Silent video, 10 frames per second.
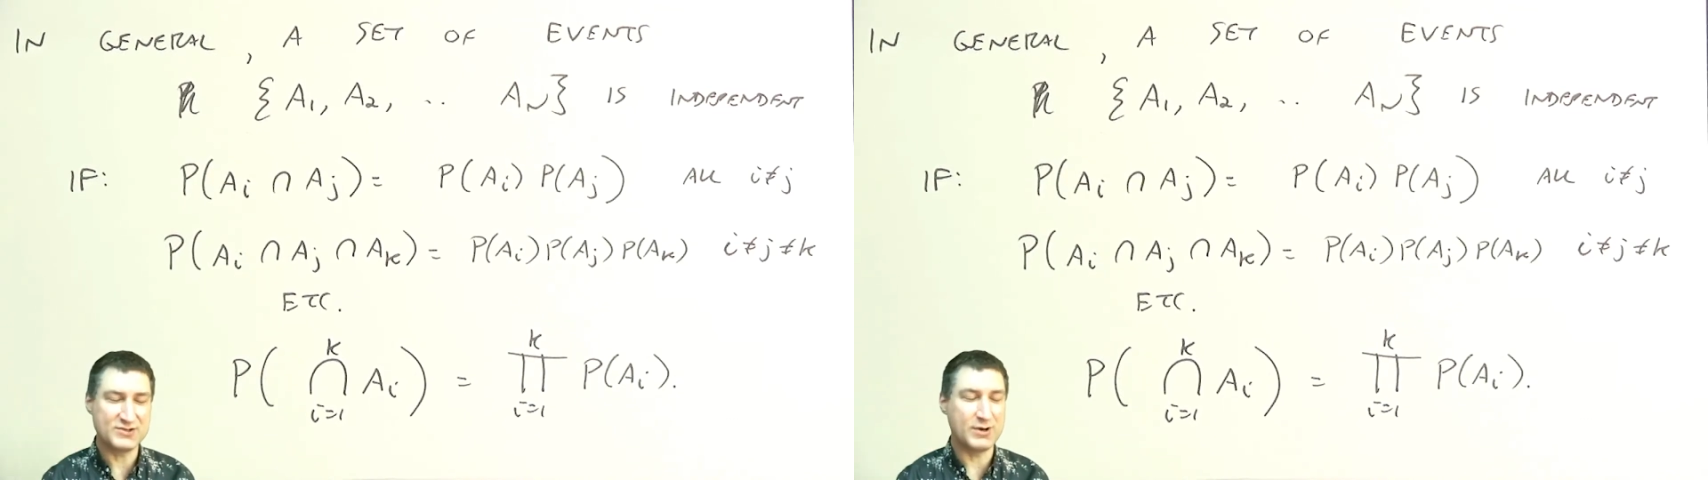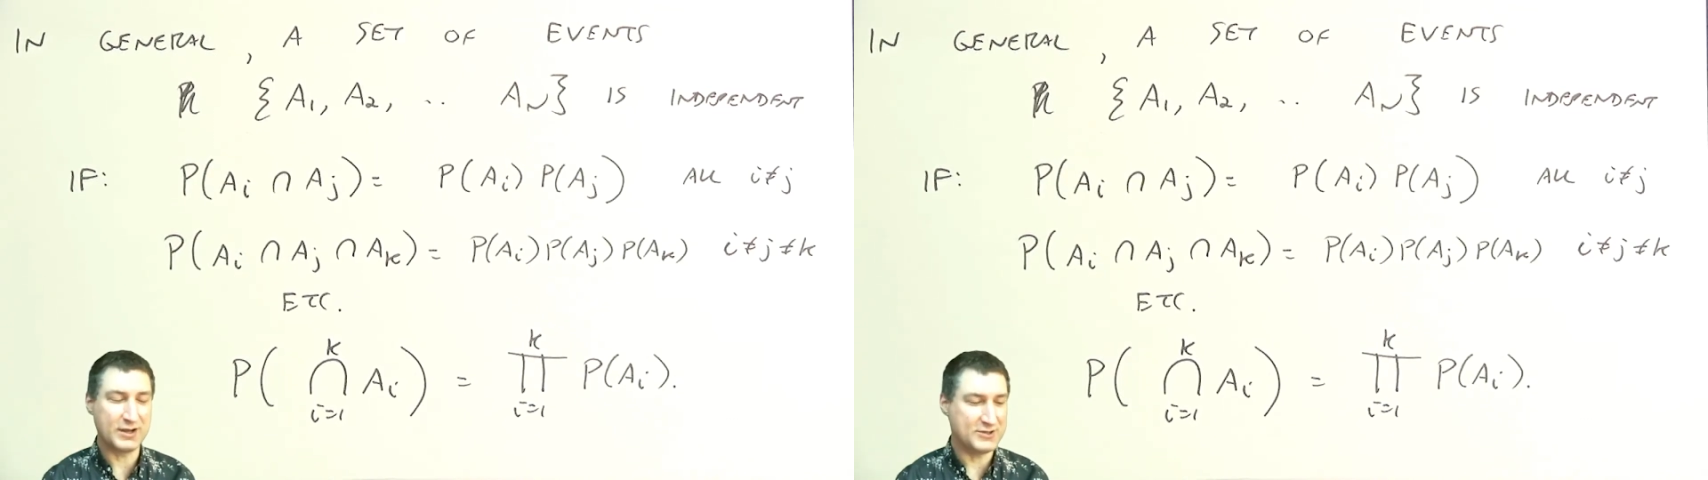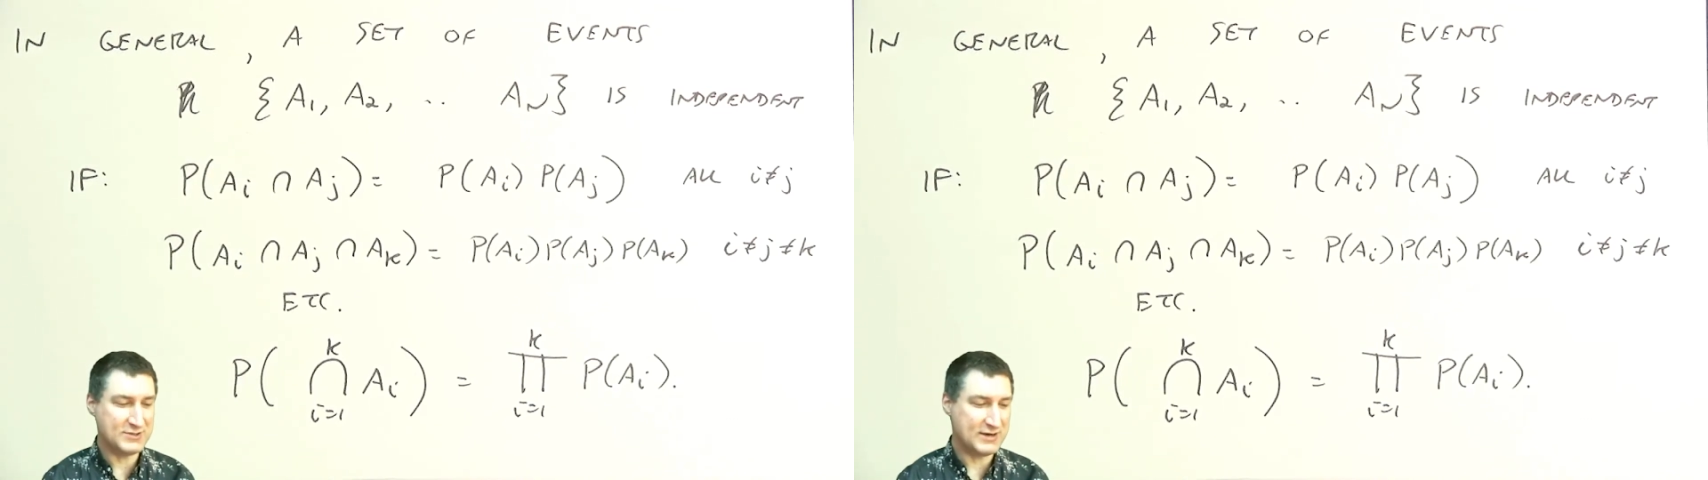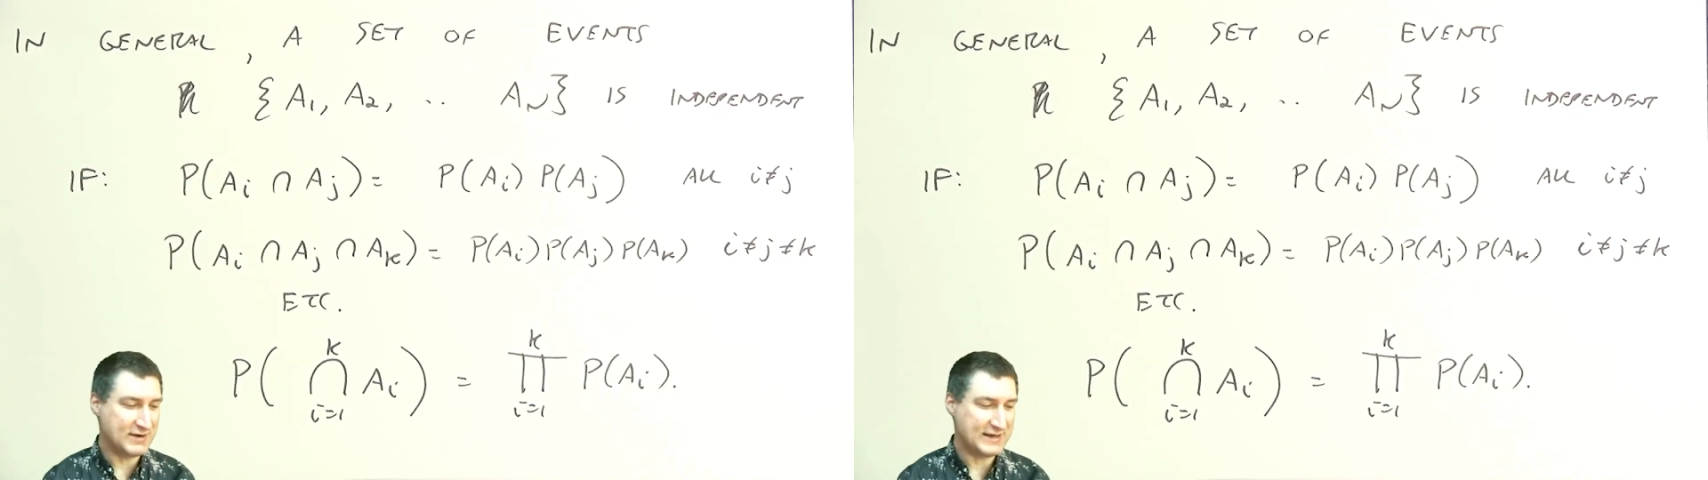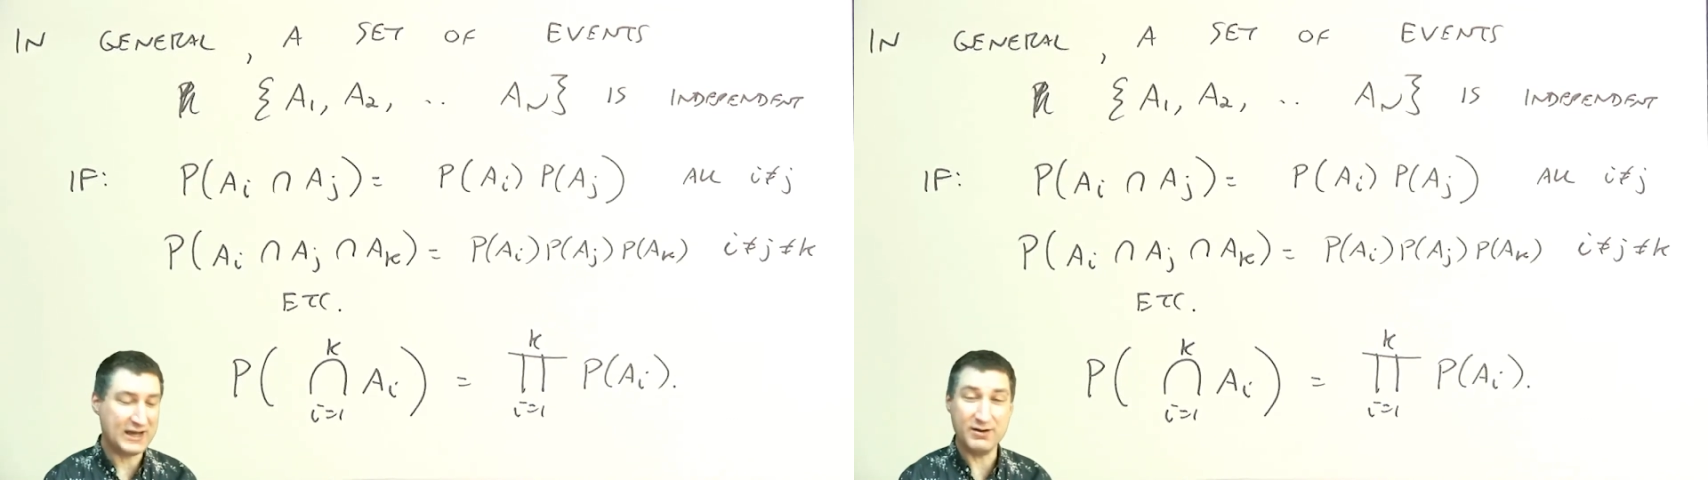So we're not going to do that
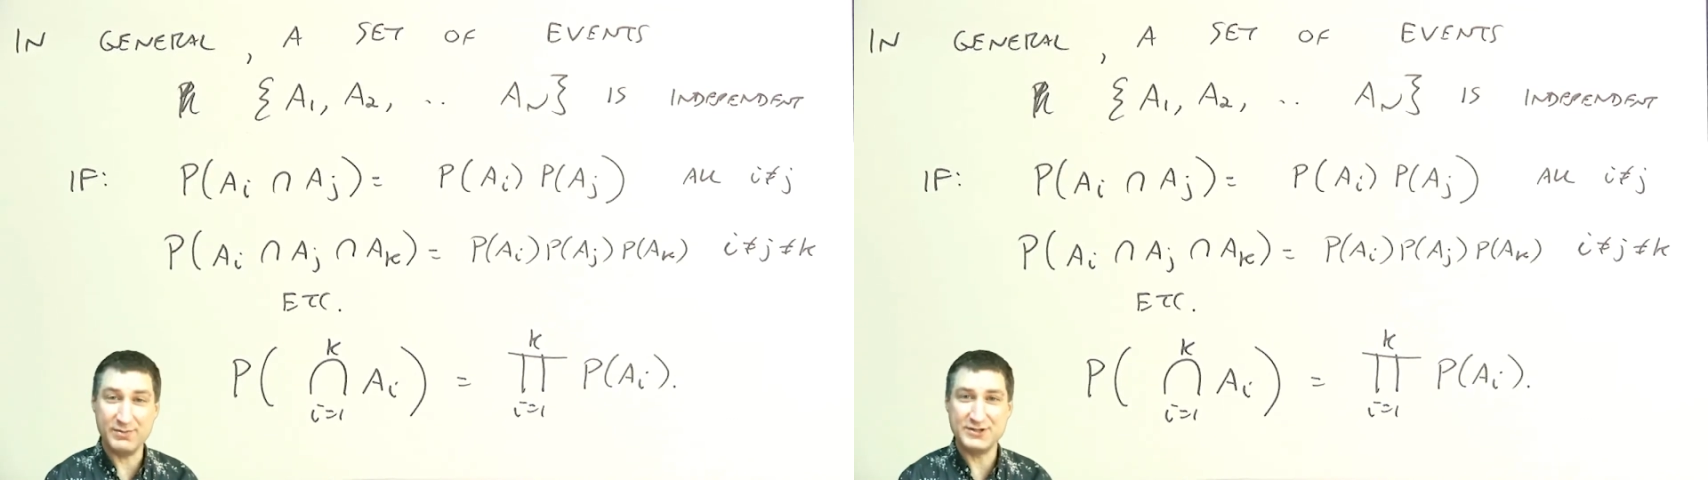right now.